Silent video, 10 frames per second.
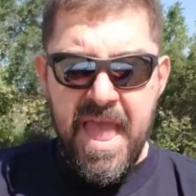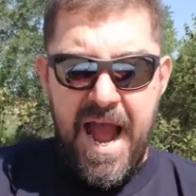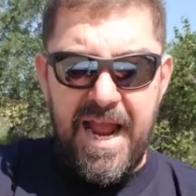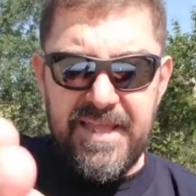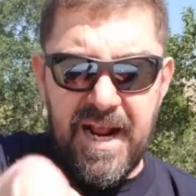
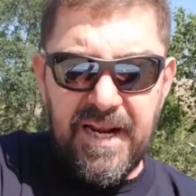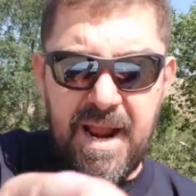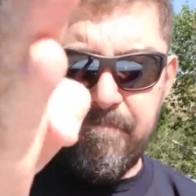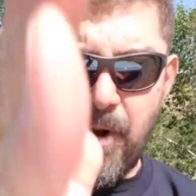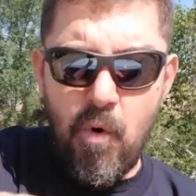I
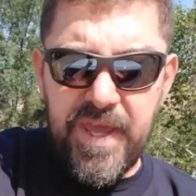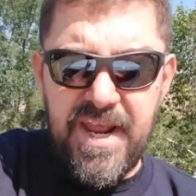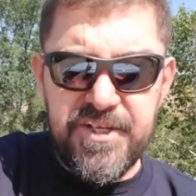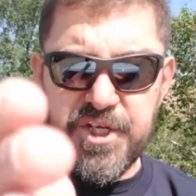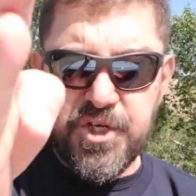declare broken
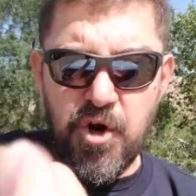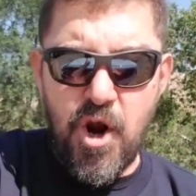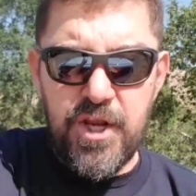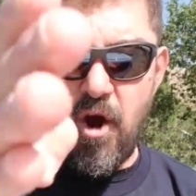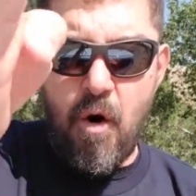and
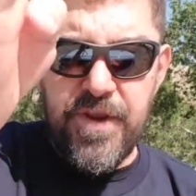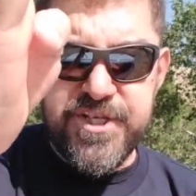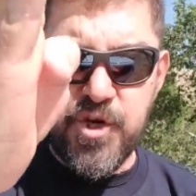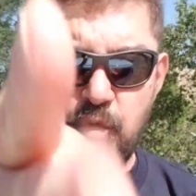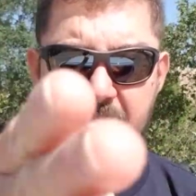destroyed all
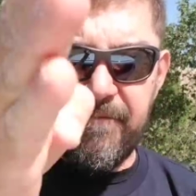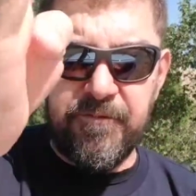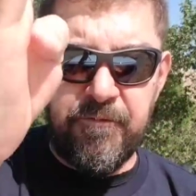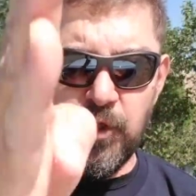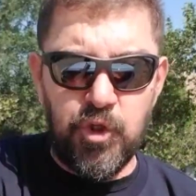witchcraft,
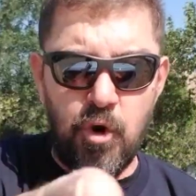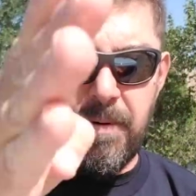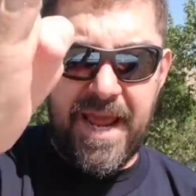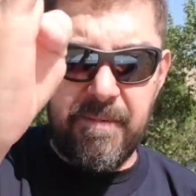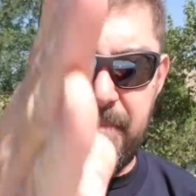voodoo,
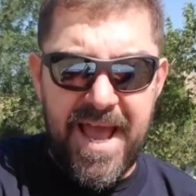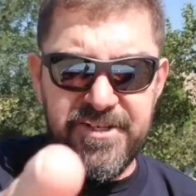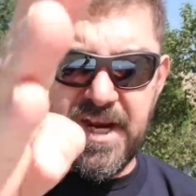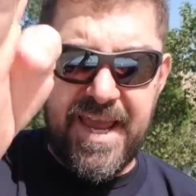black magic,